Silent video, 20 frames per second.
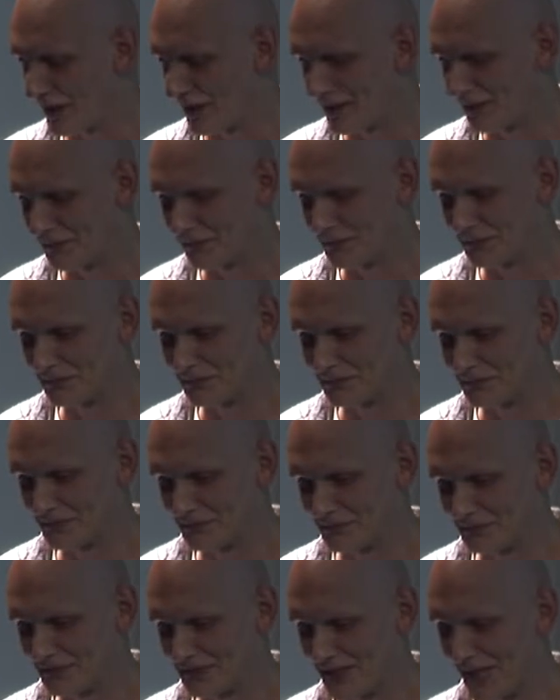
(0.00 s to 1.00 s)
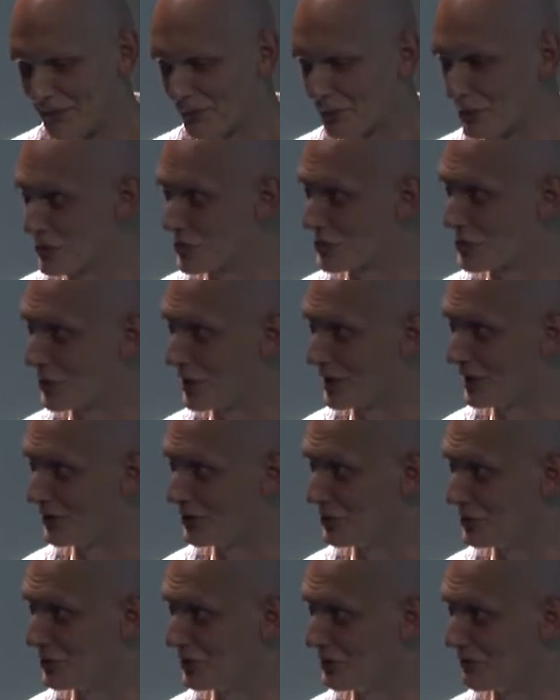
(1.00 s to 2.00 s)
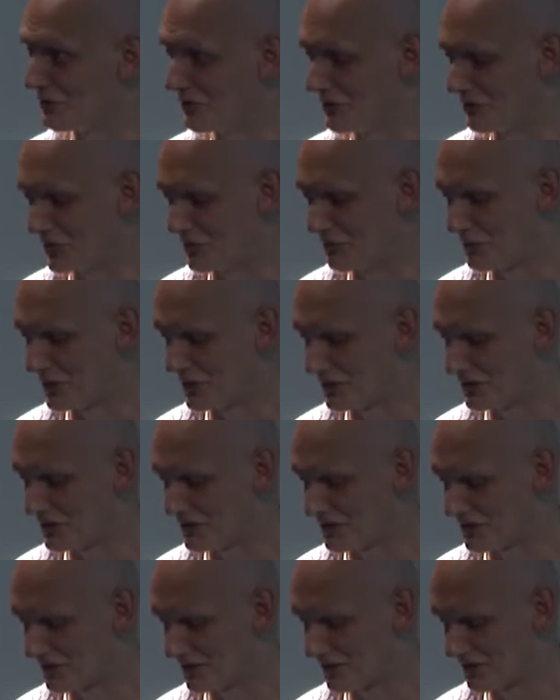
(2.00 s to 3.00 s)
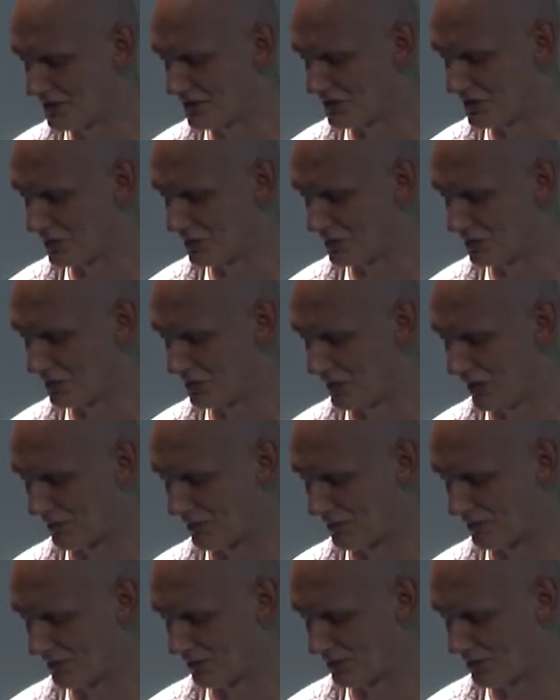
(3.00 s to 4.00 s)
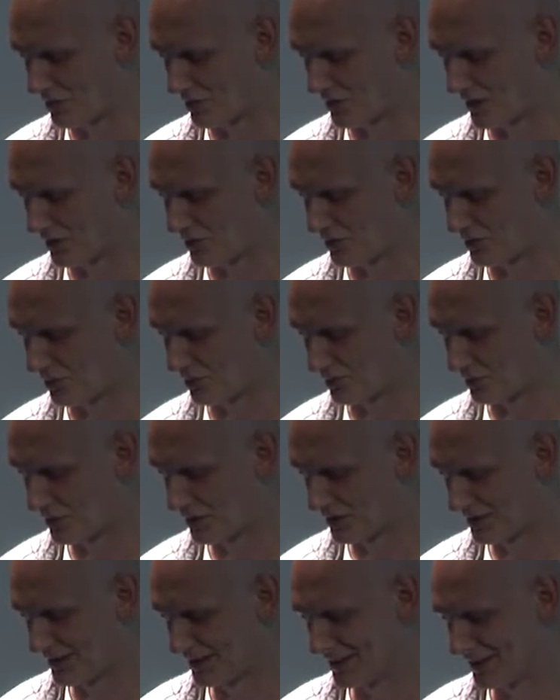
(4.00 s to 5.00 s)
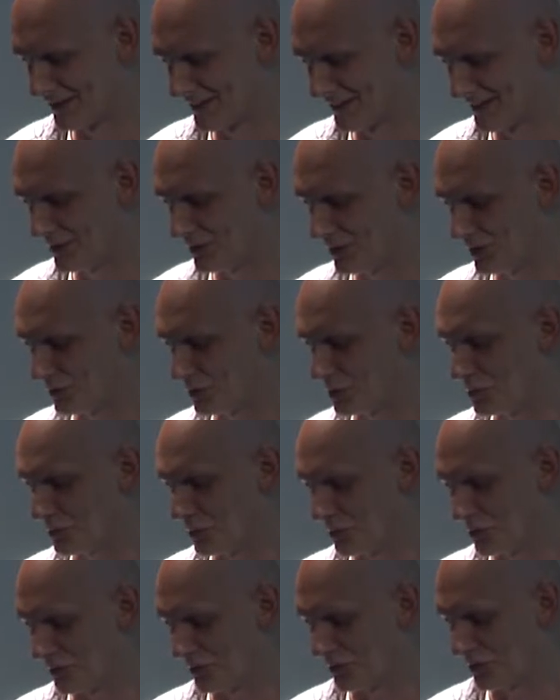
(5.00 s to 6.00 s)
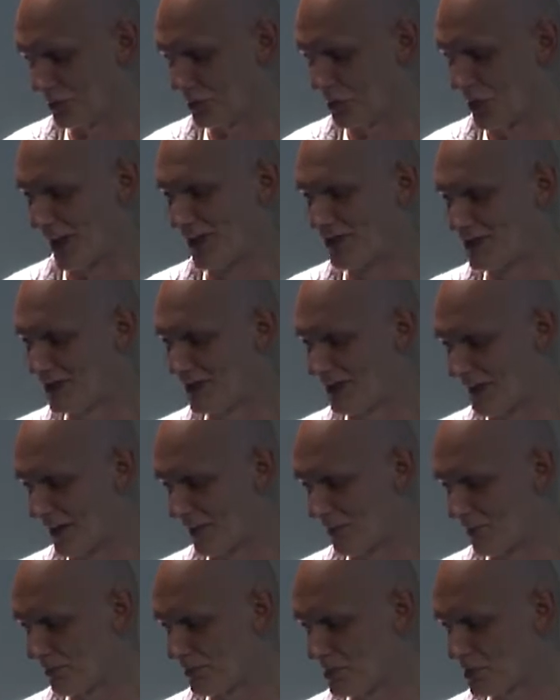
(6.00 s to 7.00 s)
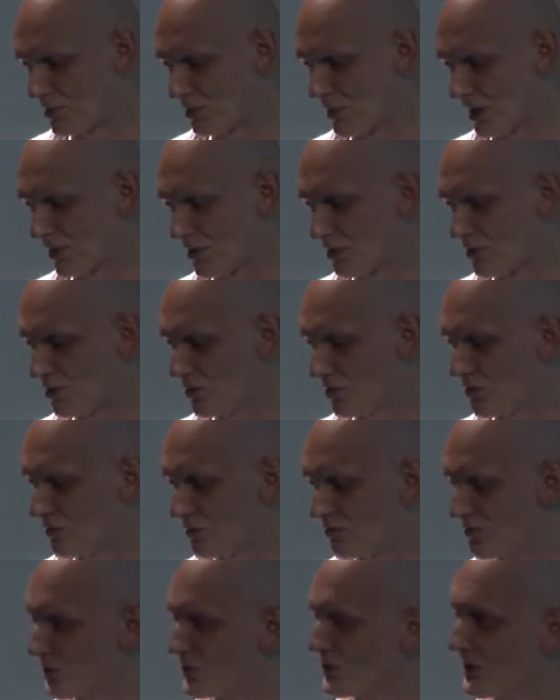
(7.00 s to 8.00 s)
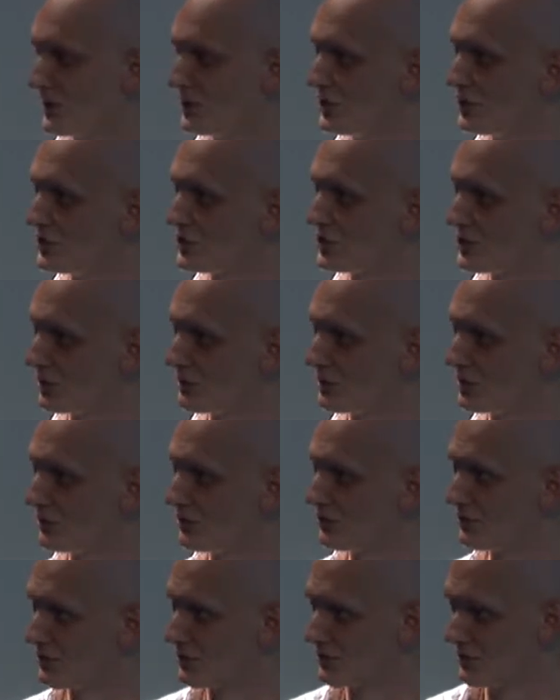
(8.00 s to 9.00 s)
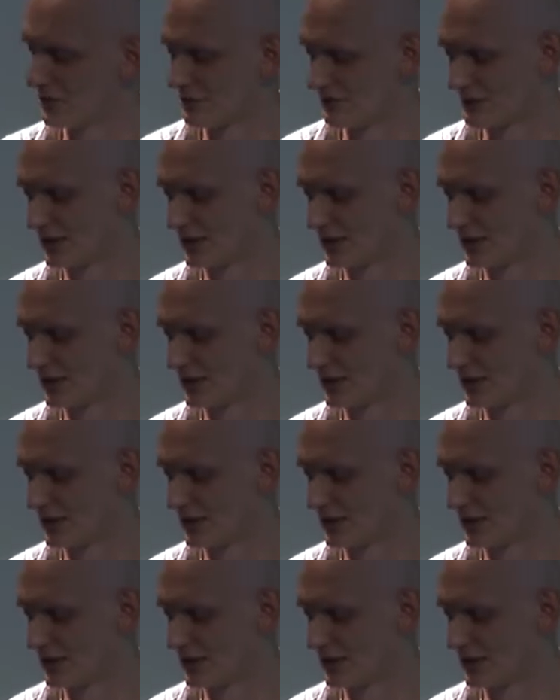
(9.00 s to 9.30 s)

I'm time constrained to the 50 minutes, so I will try to to, to haste it up so I could present you some of